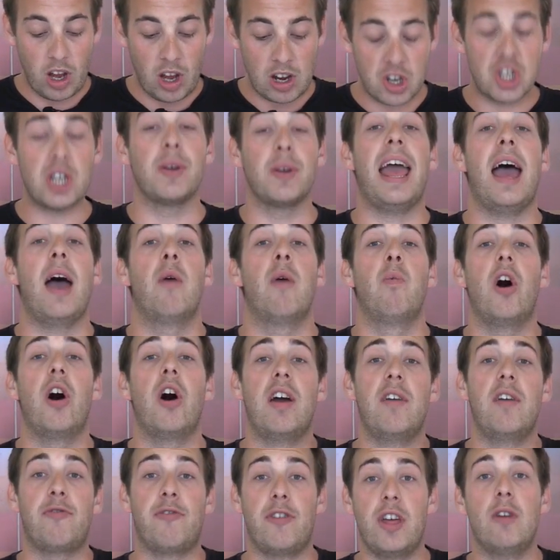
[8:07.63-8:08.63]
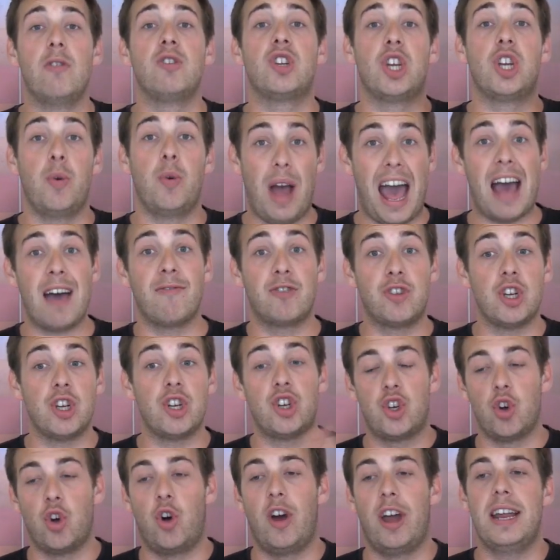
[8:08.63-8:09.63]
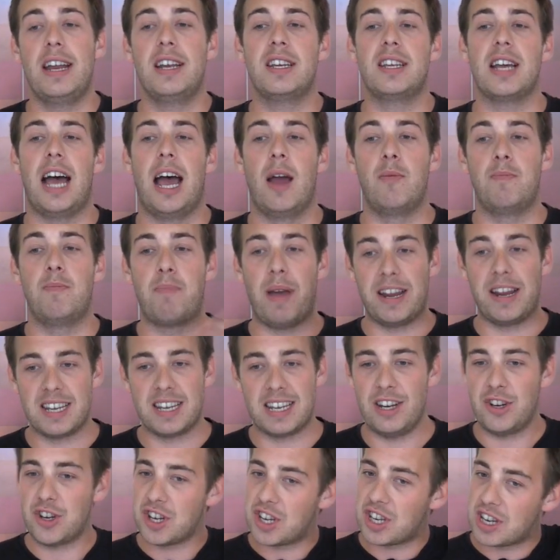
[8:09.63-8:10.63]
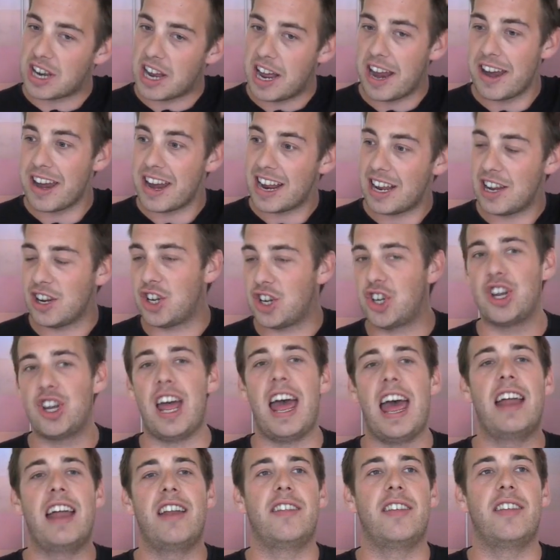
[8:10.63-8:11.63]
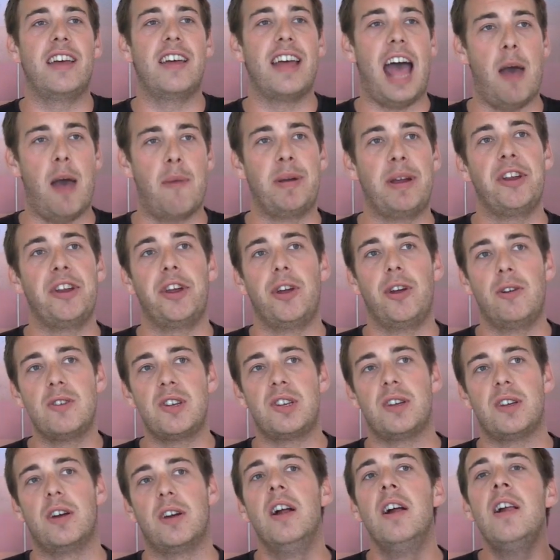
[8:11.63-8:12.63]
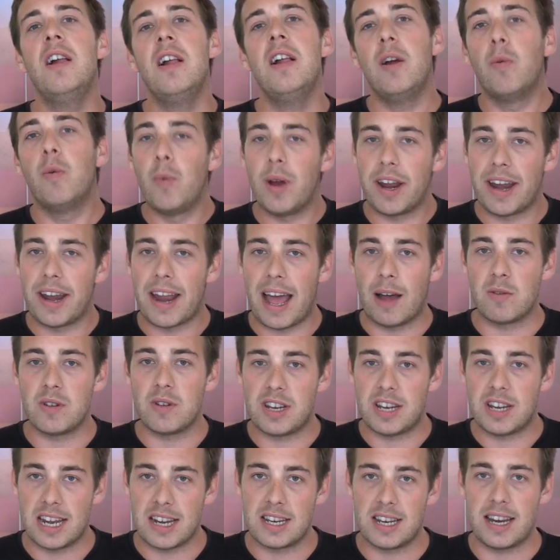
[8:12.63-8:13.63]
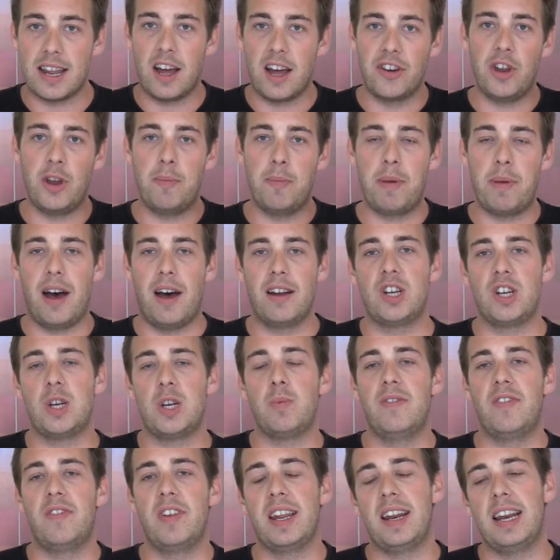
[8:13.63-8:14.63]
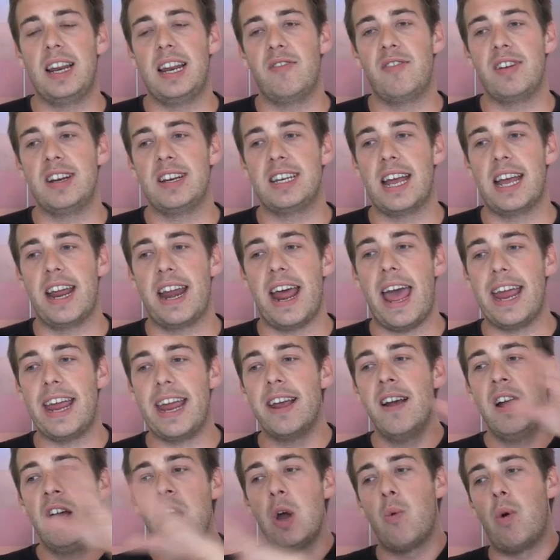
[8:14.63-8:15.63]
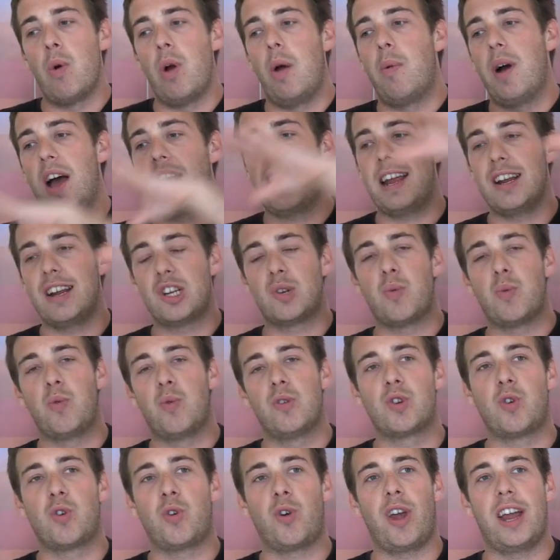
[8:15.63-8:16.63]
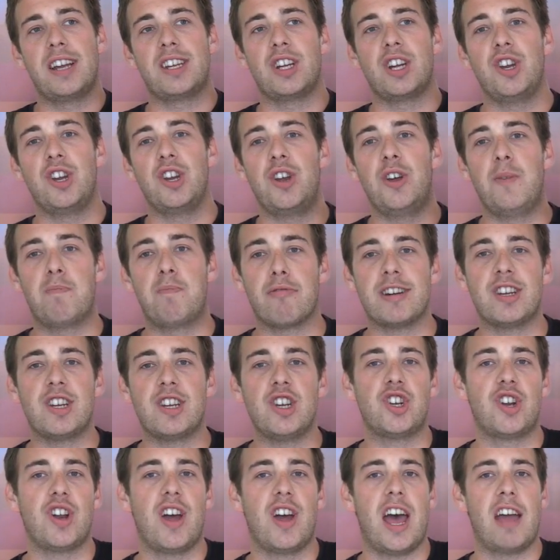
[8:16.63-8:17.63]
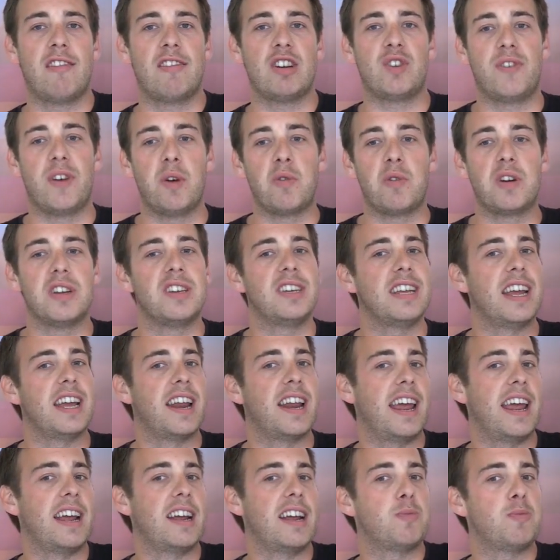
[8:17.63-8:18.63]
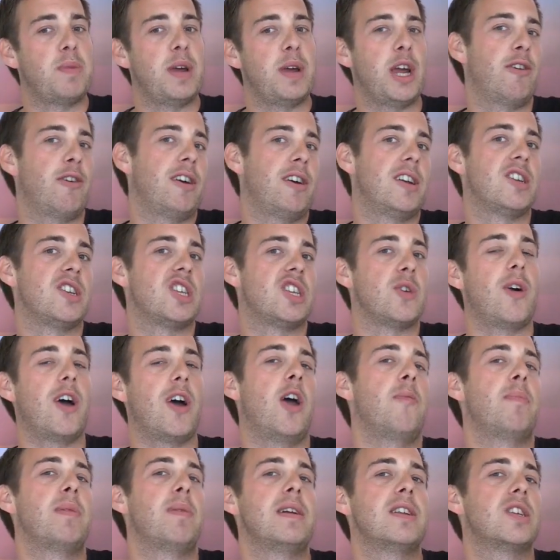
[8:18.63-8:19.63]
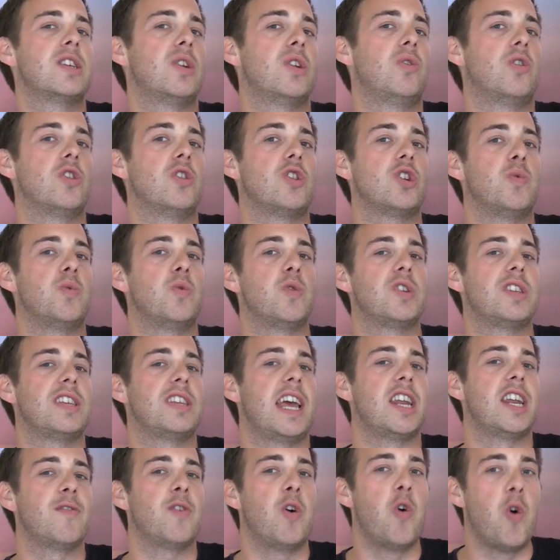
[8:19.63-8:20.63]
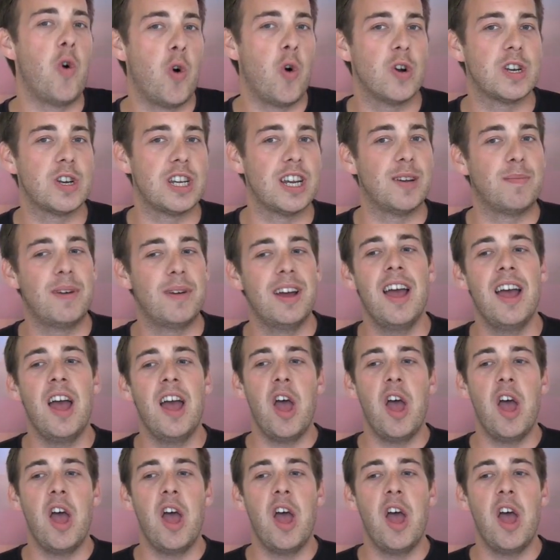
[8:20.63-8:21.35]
So yeah, for those who have just joined, I basically just shared the happy news that we announced yesterday, our new partnership with Living DNA. We're working towards creating a new British and Irish focused DNA experience that we're hoping to launch towards the end of autumn.